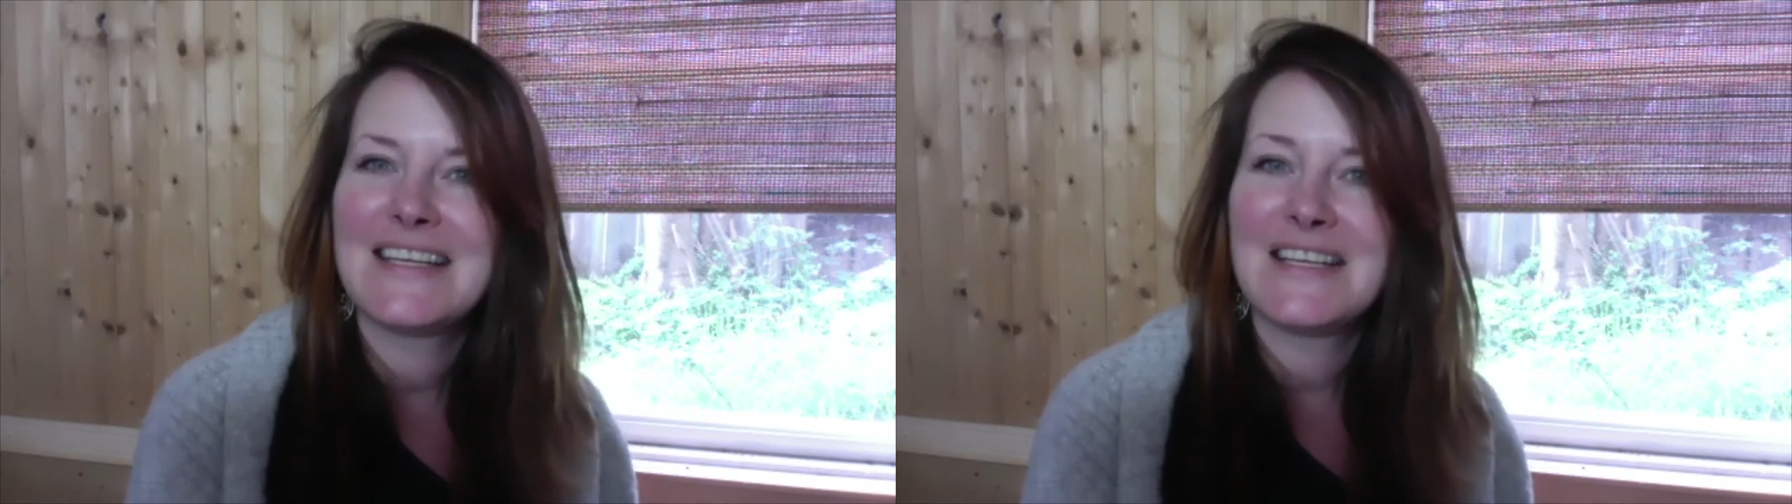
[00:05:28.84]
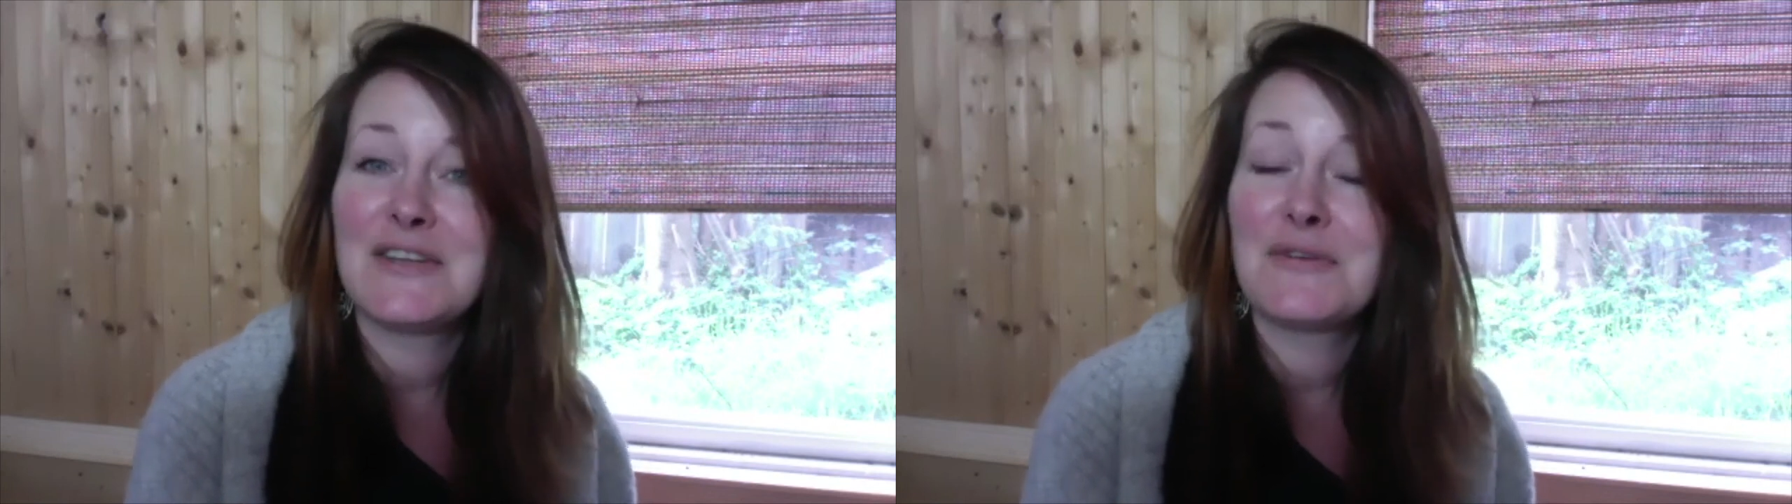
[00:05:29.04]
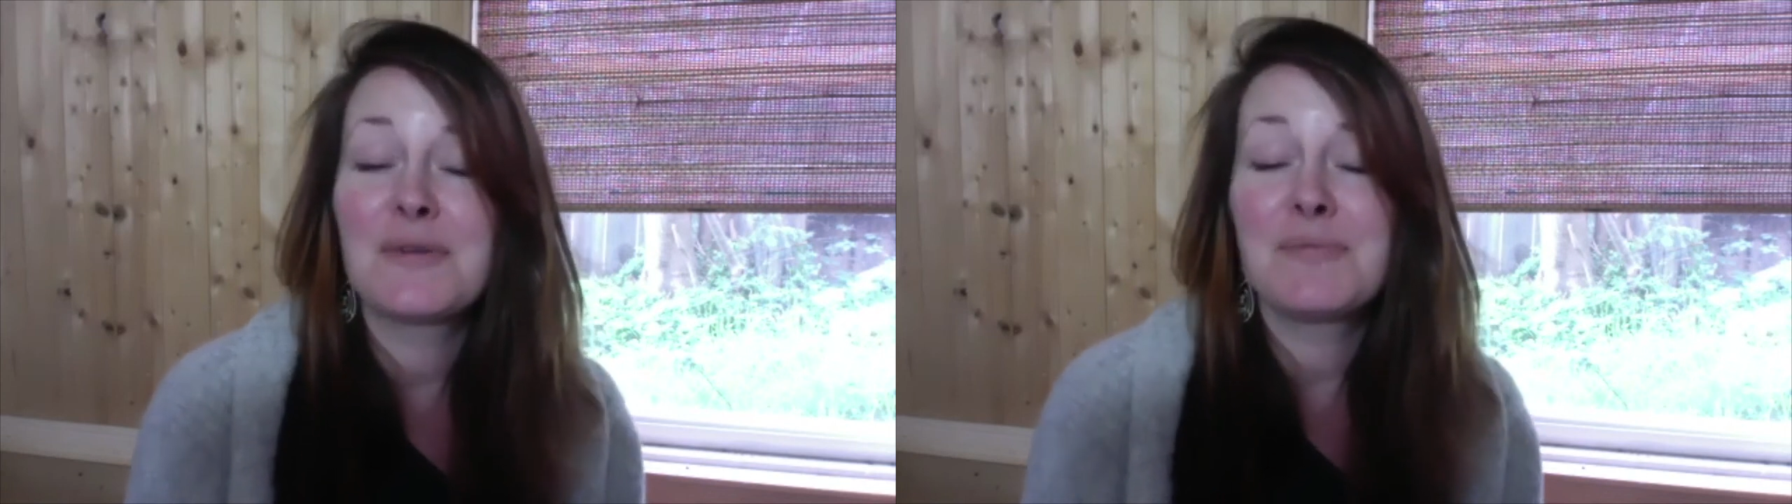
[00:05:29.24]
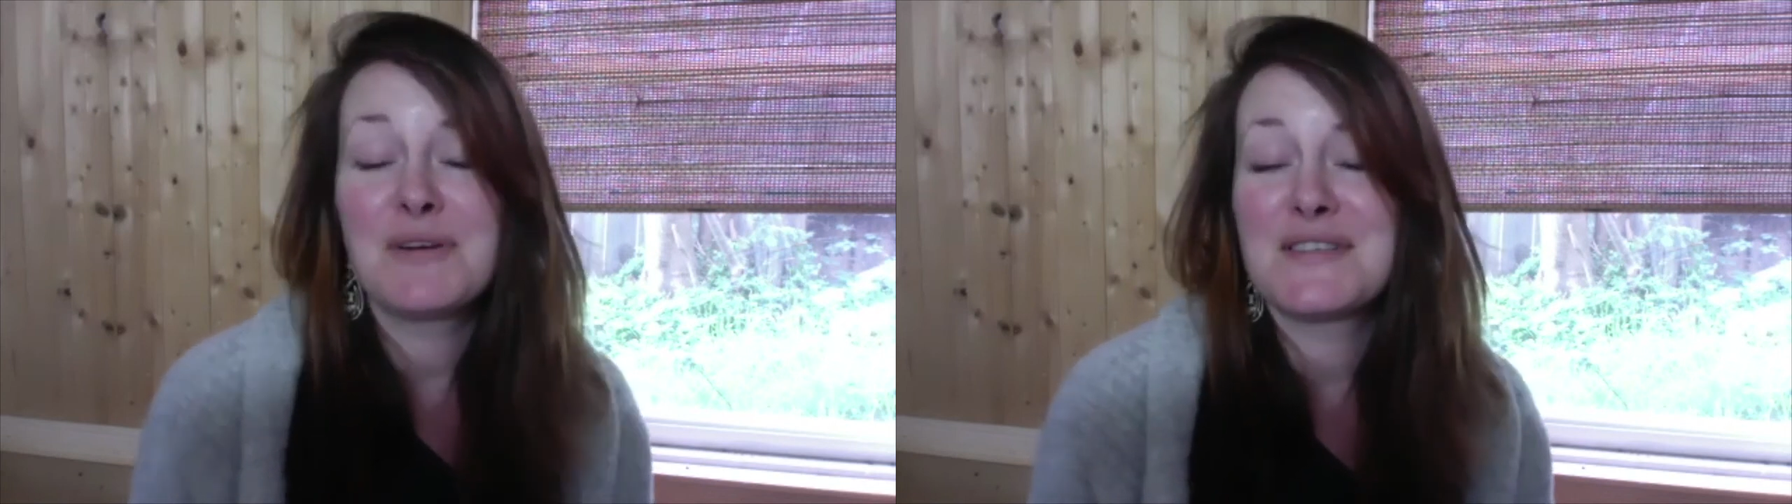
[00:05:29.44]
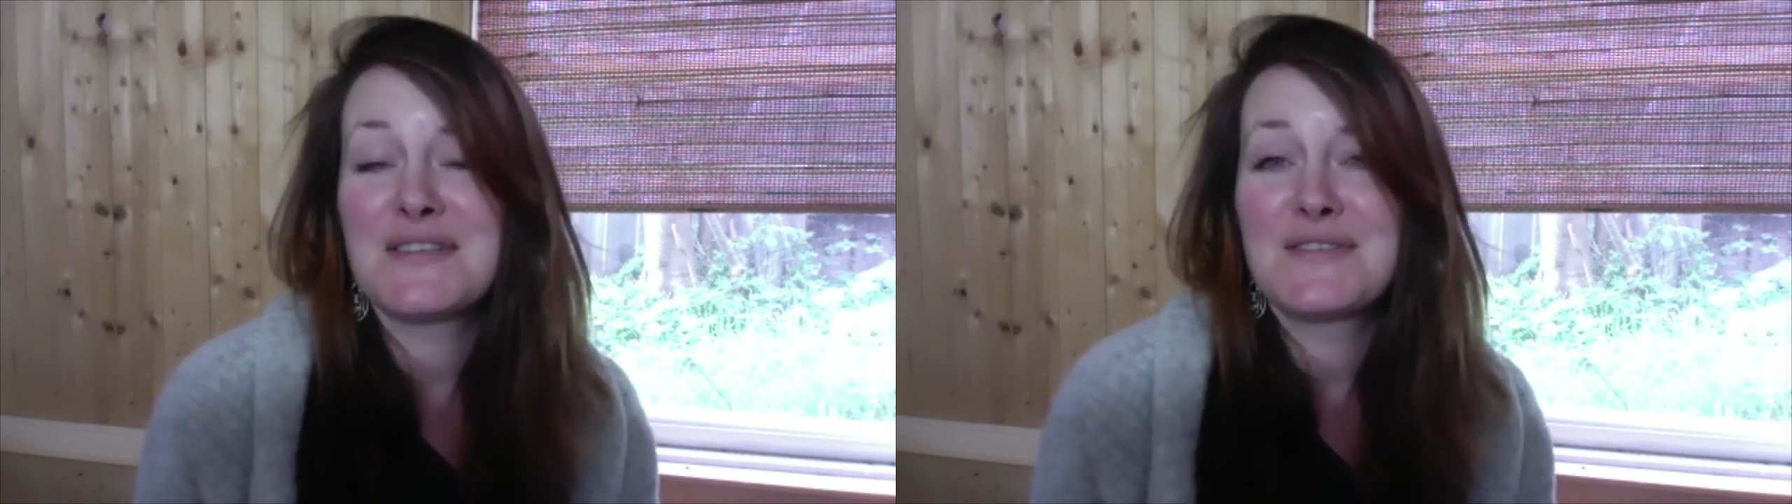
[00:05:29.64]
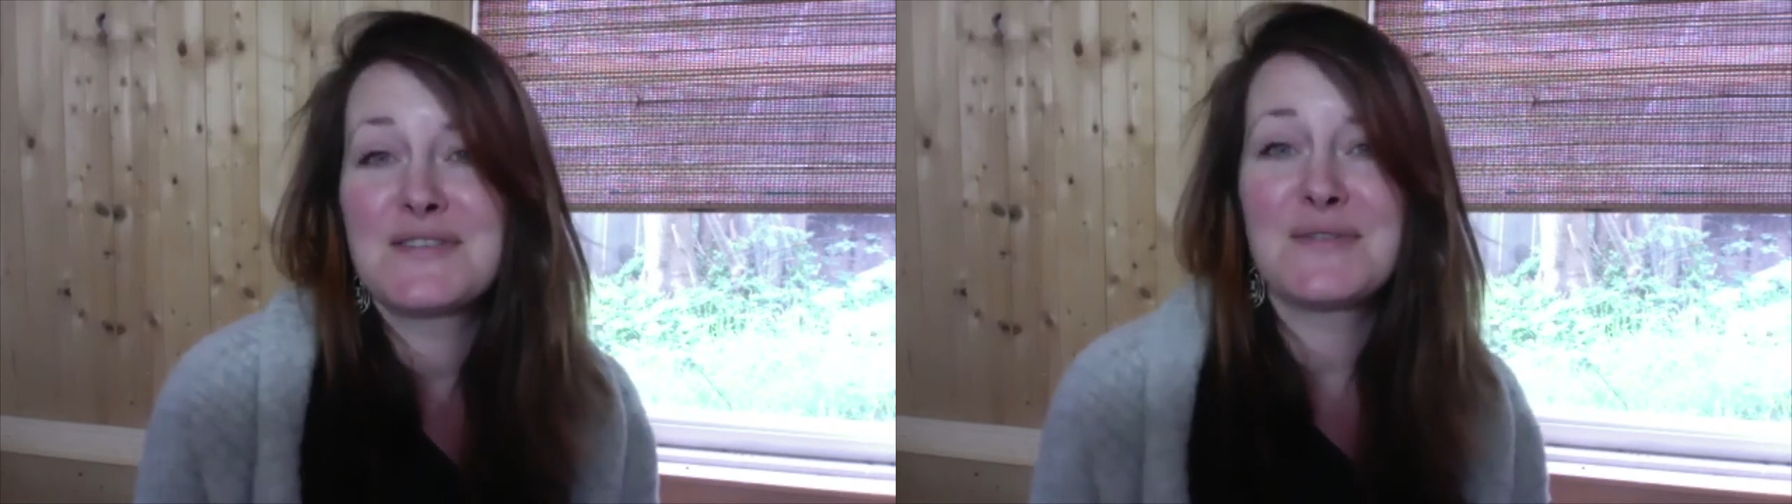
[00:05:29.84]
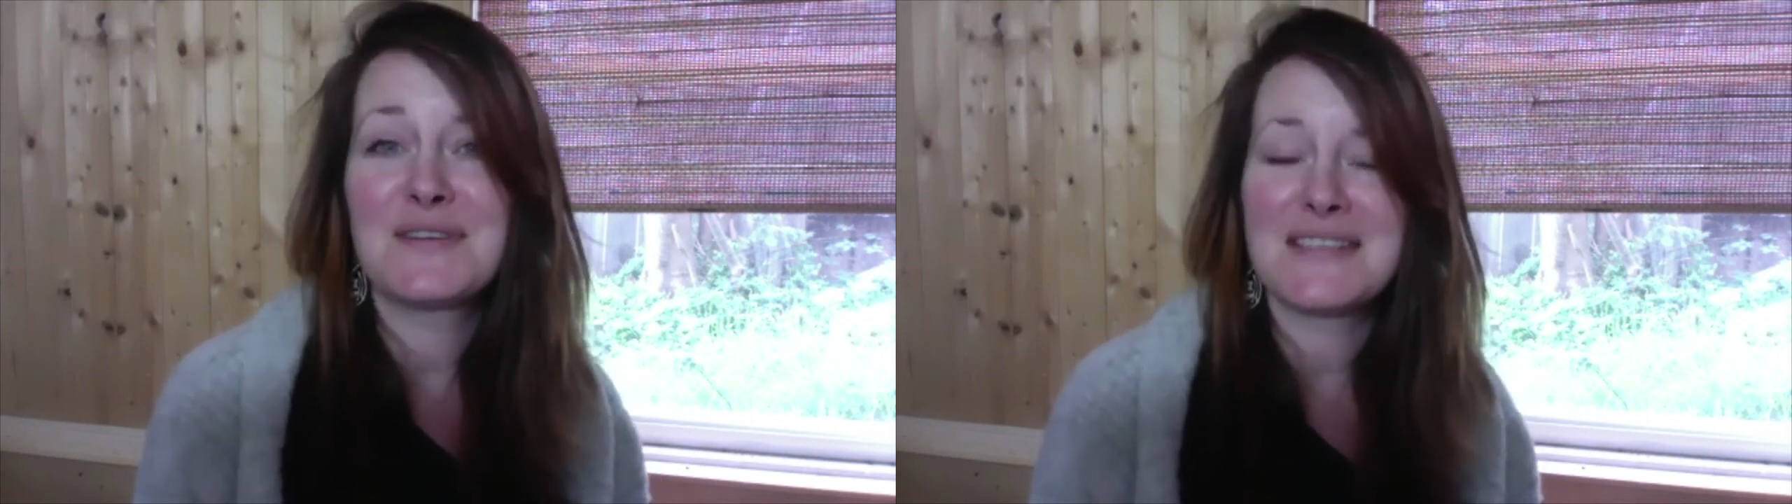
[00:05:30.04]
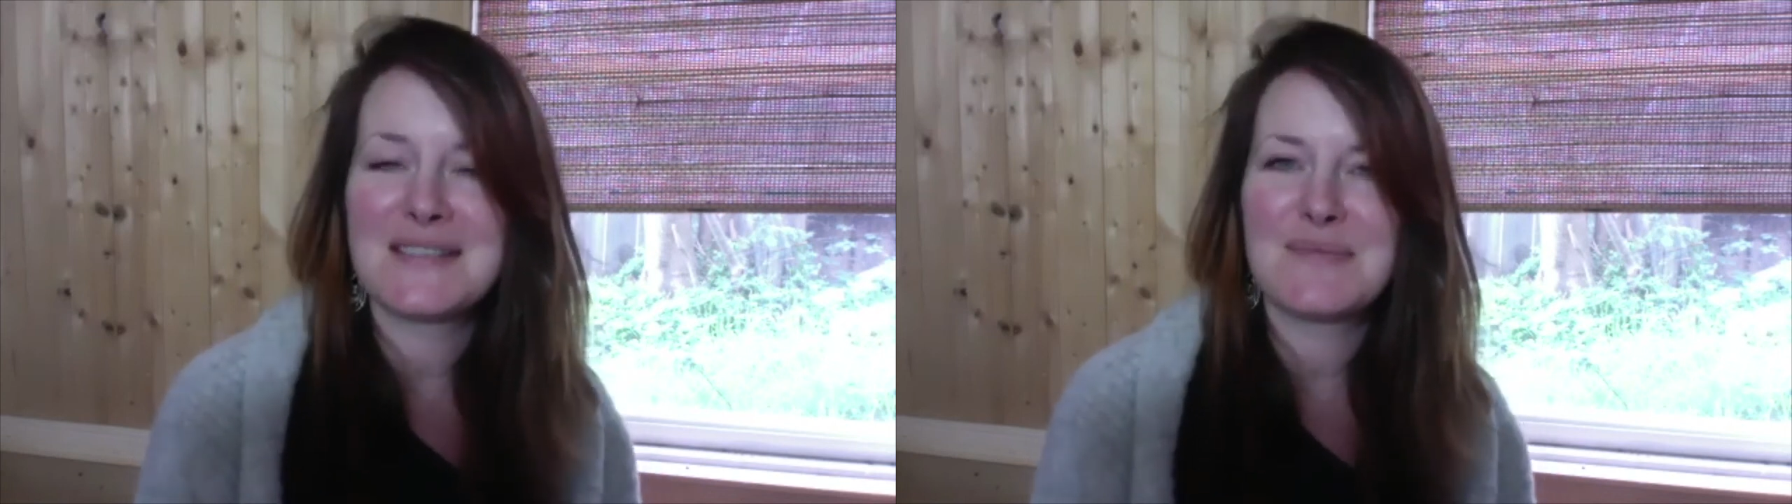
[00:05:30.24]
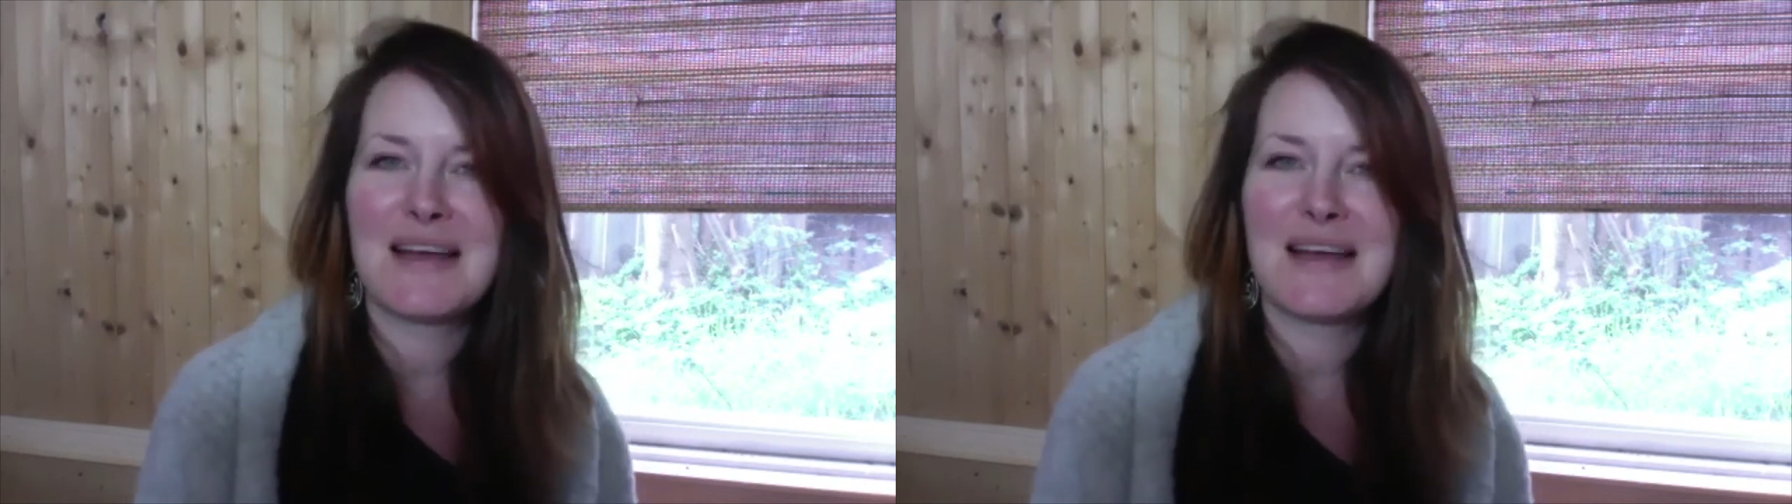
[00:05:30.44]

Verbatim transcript: your personal stories